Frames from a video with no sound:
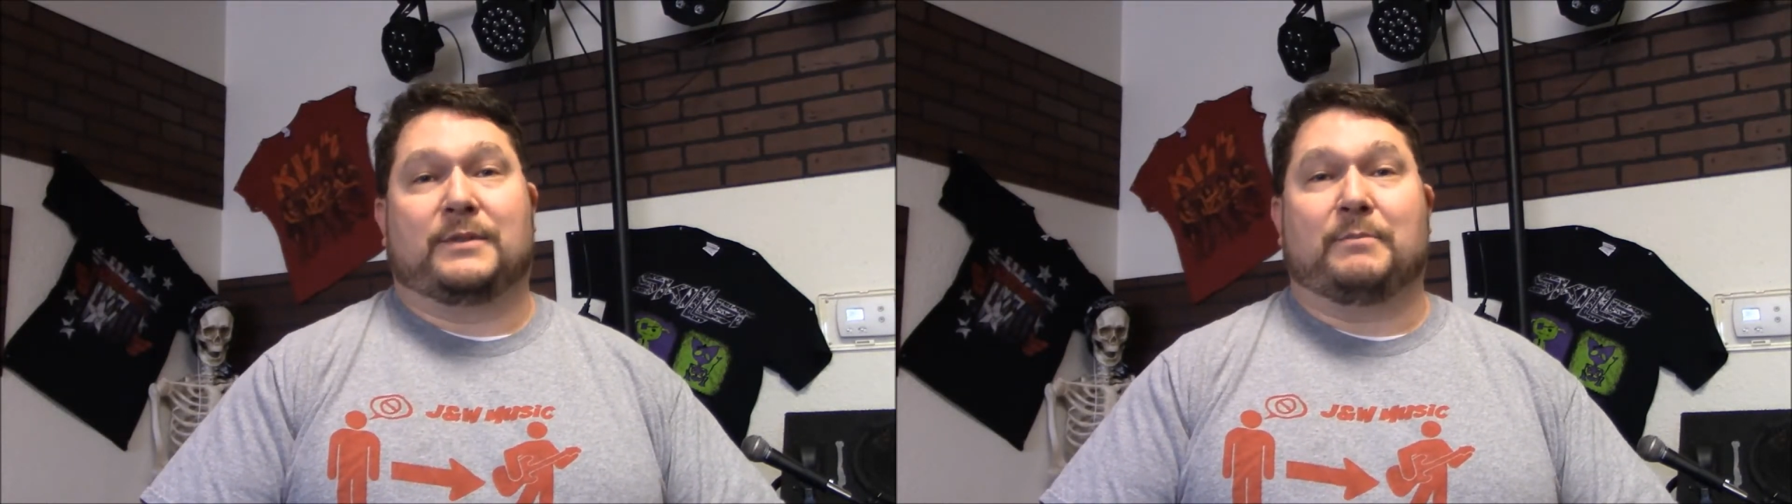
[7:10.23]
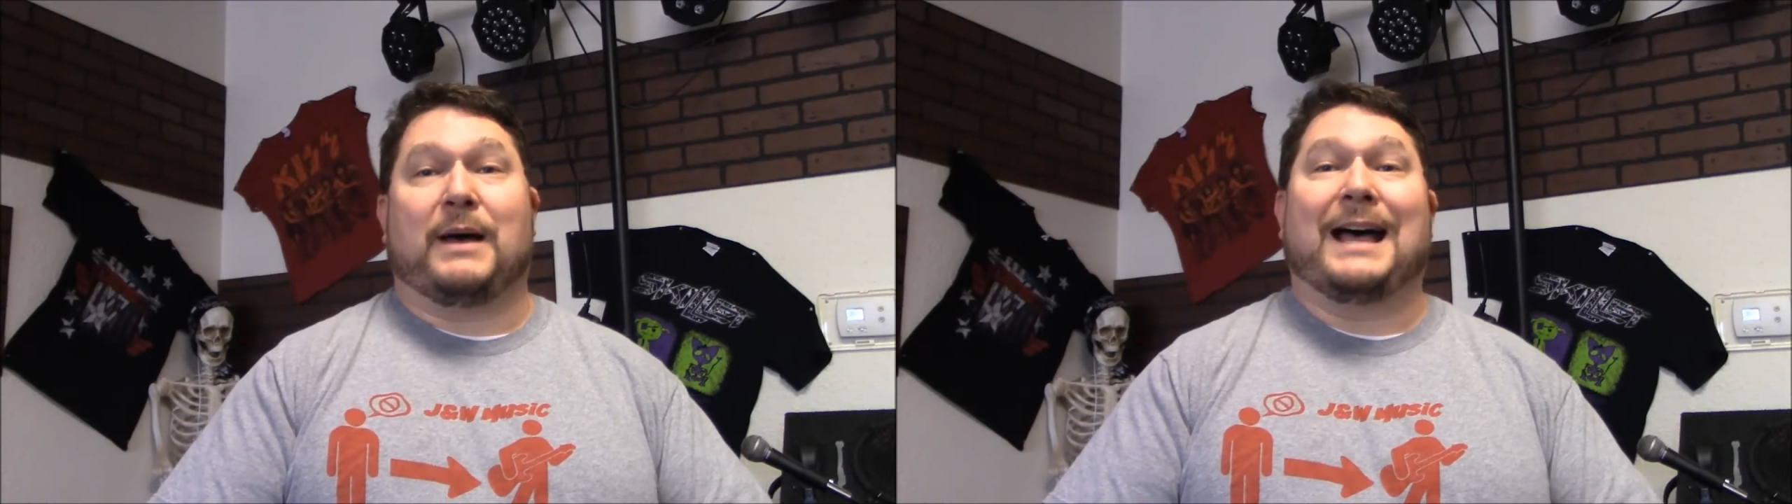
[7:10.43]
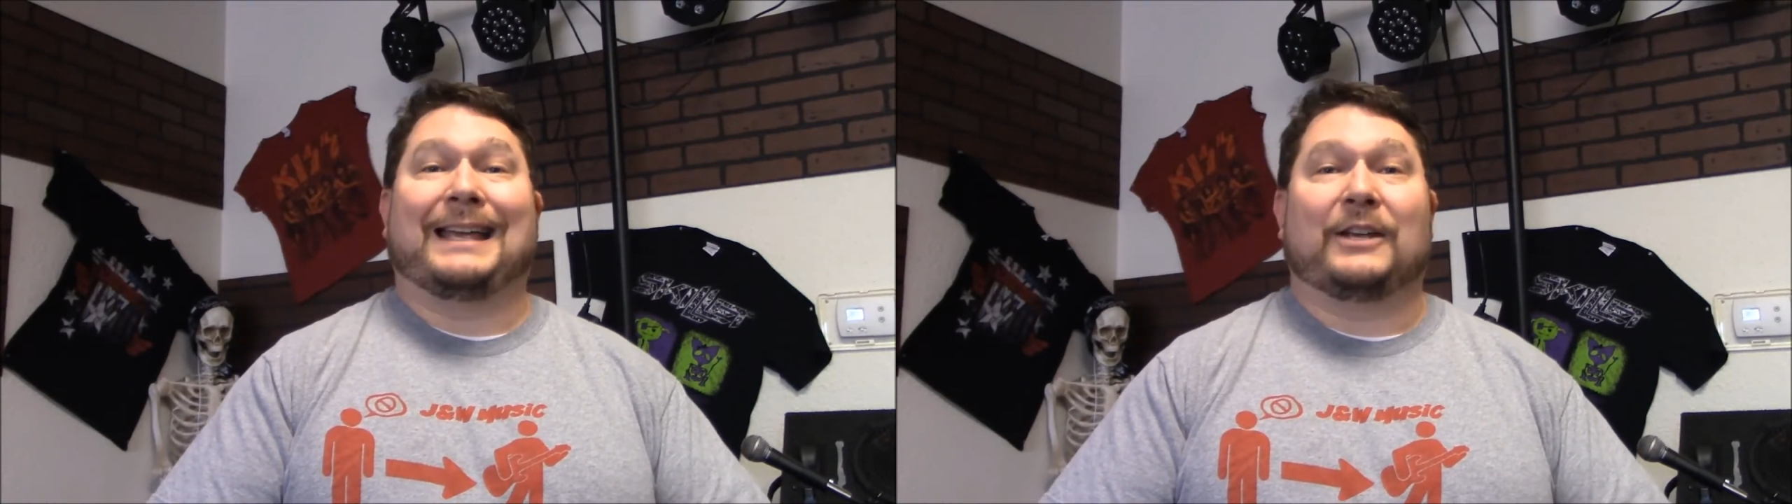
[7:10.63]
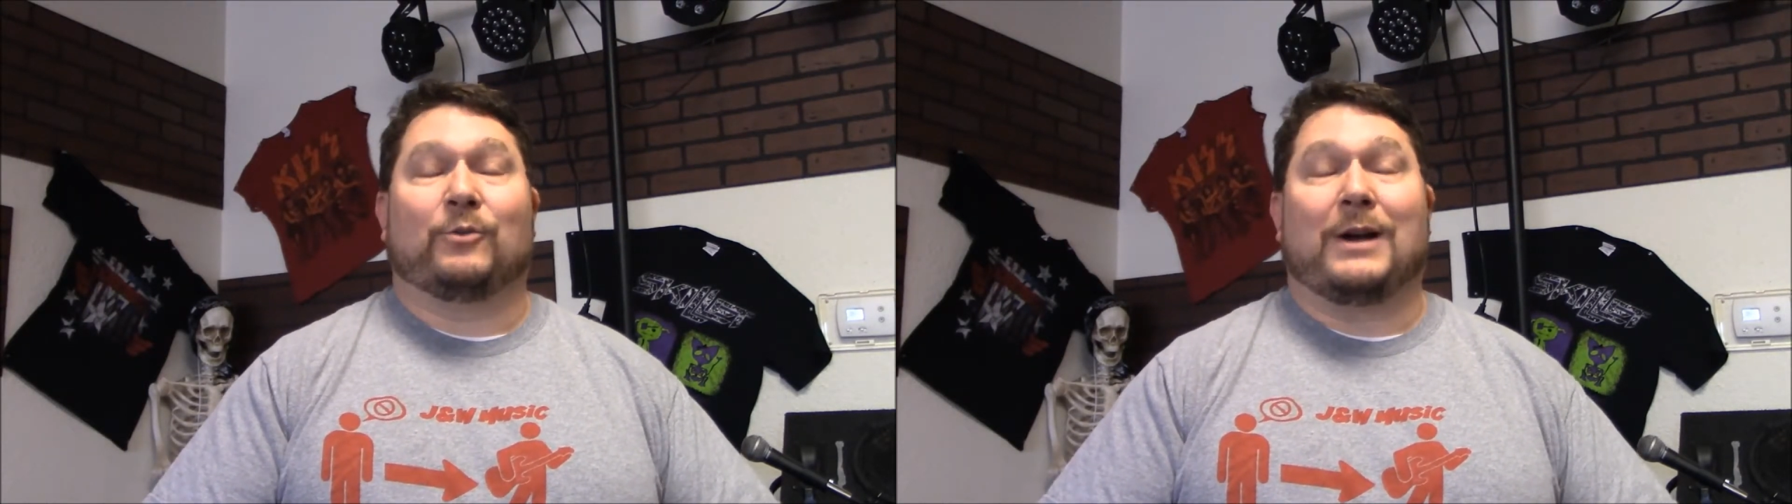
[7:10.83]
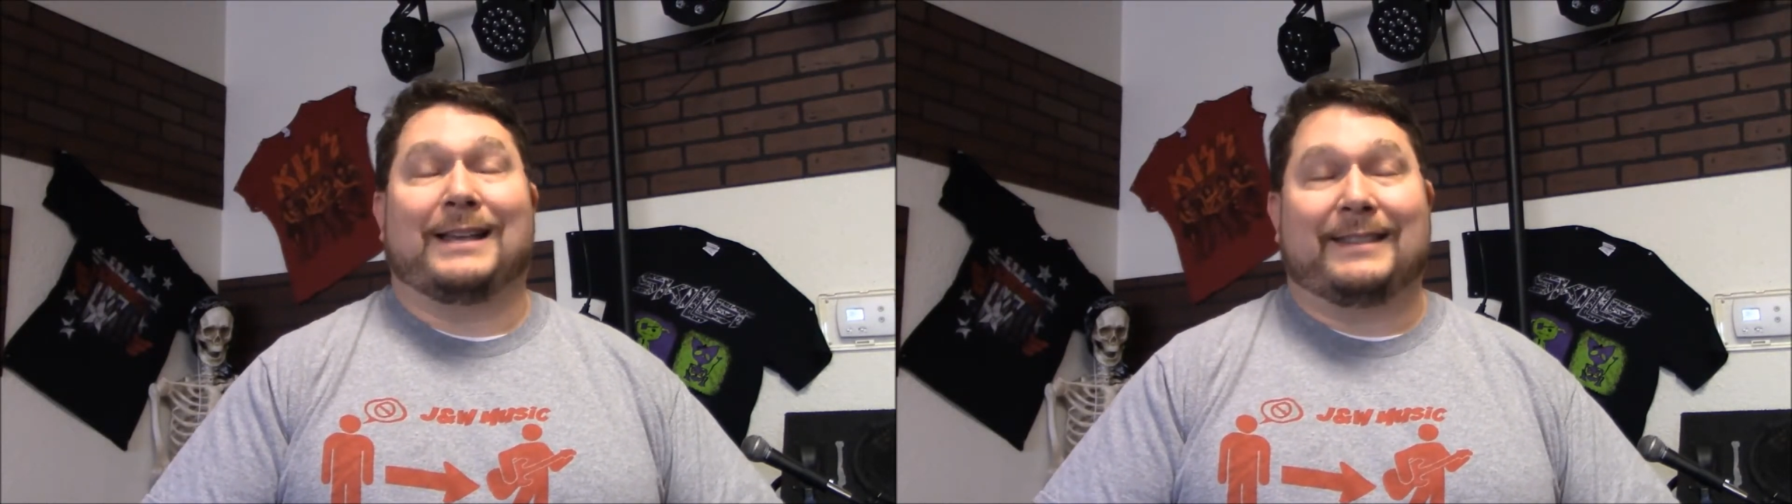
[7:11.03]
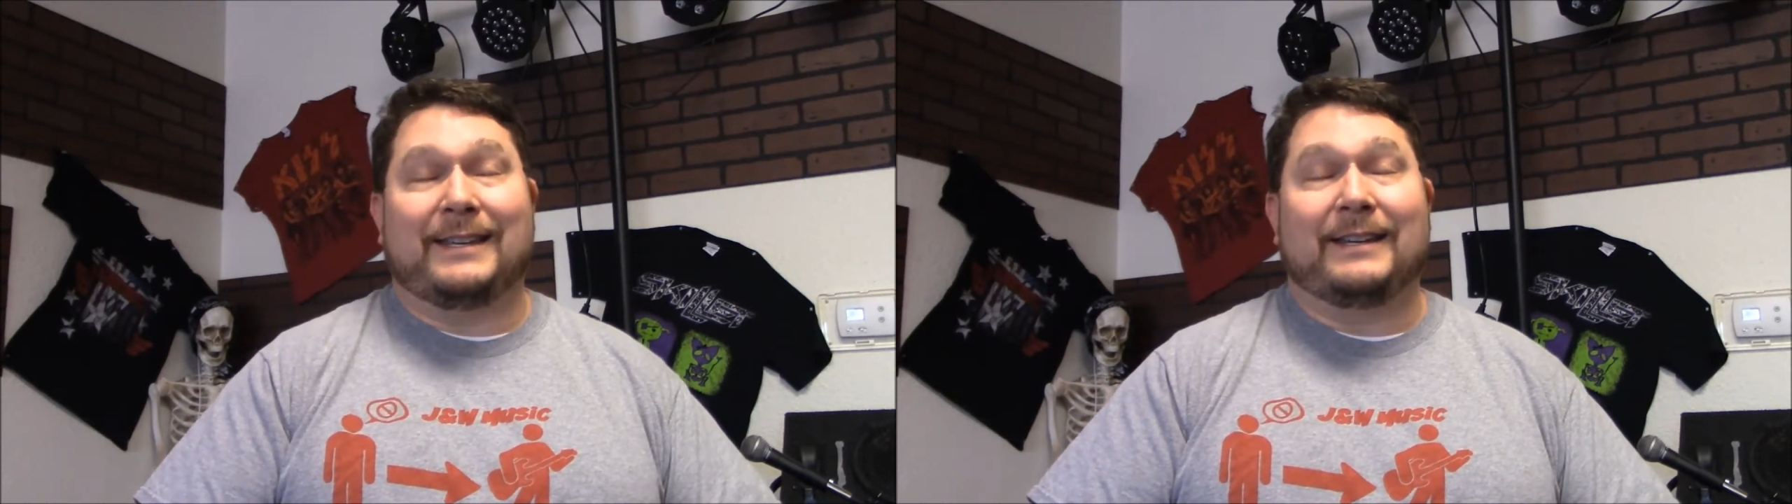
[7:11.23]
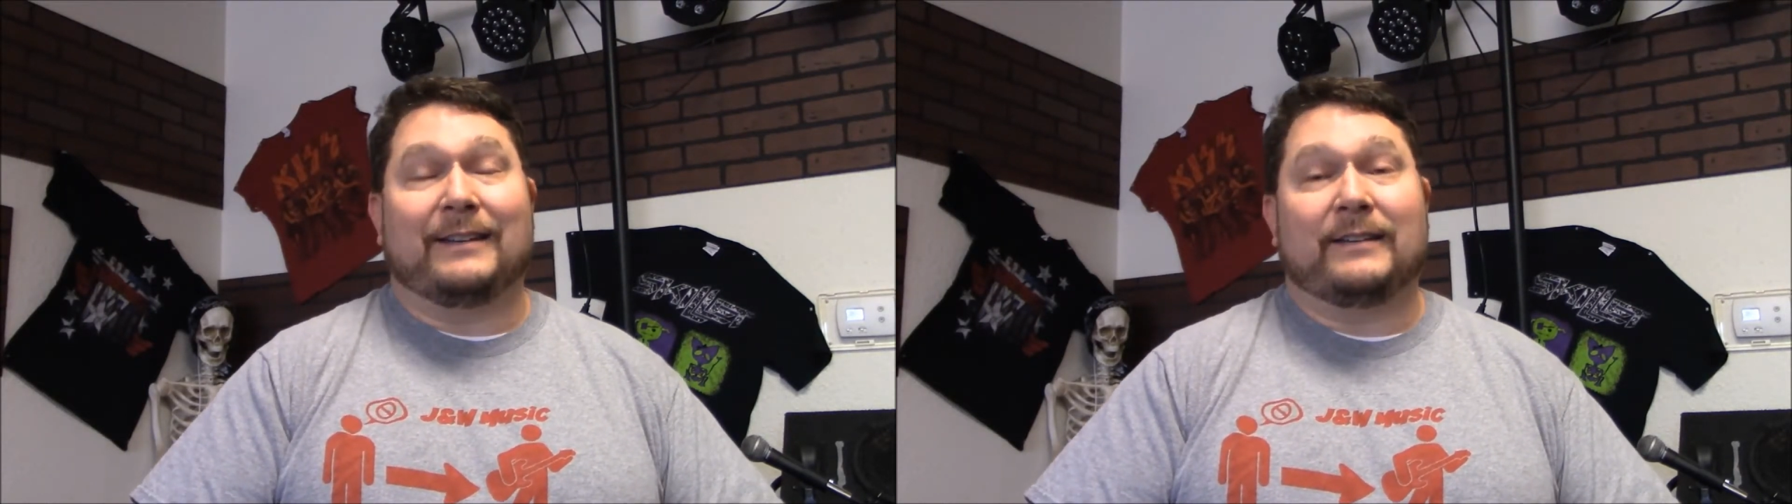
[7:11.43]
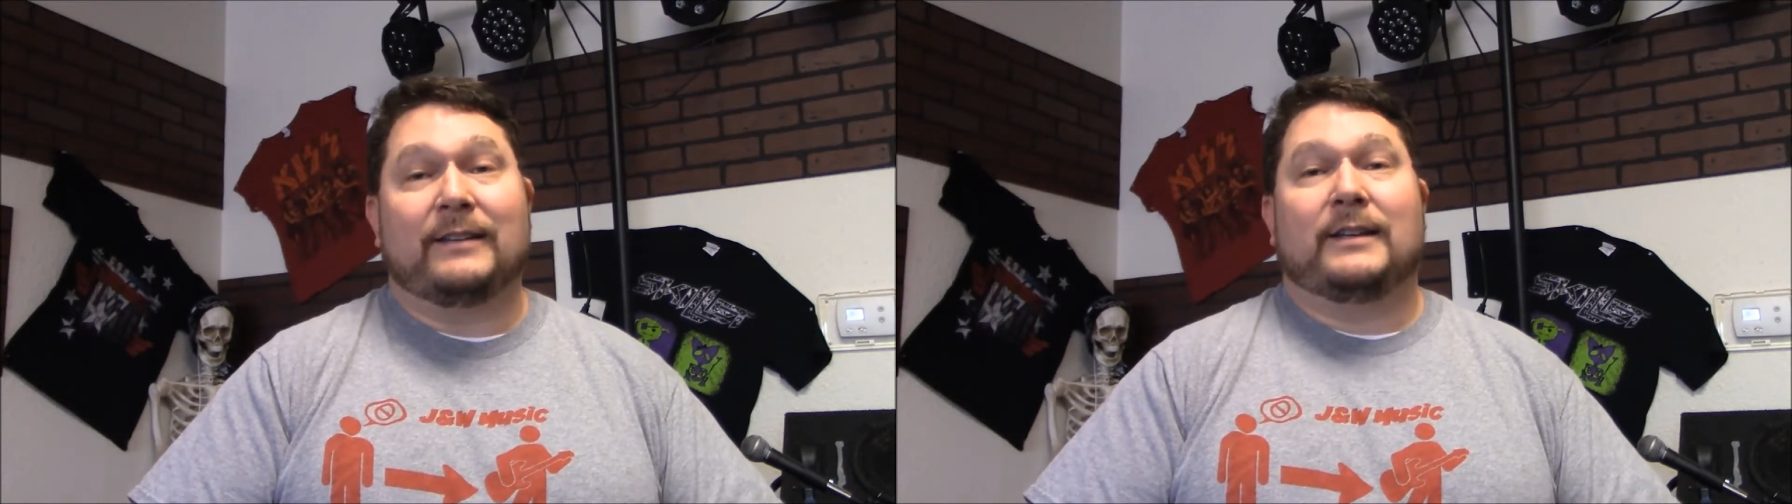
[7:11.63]
to buying it right
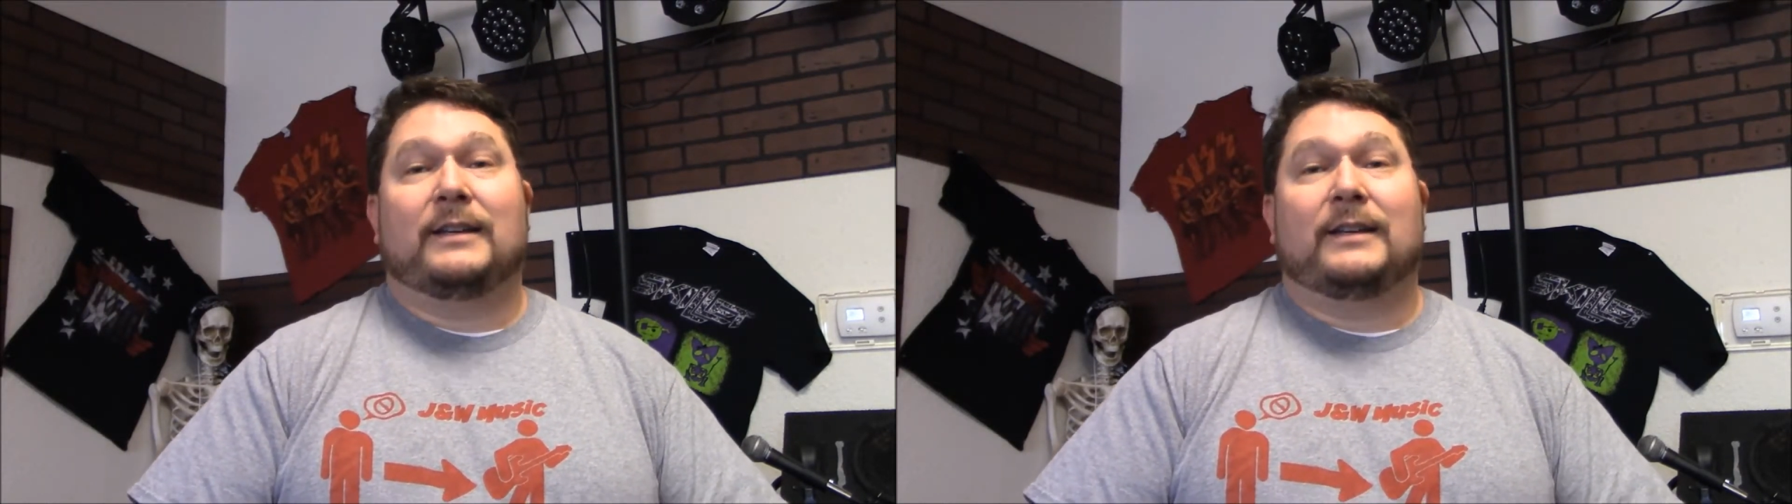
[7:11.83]
then.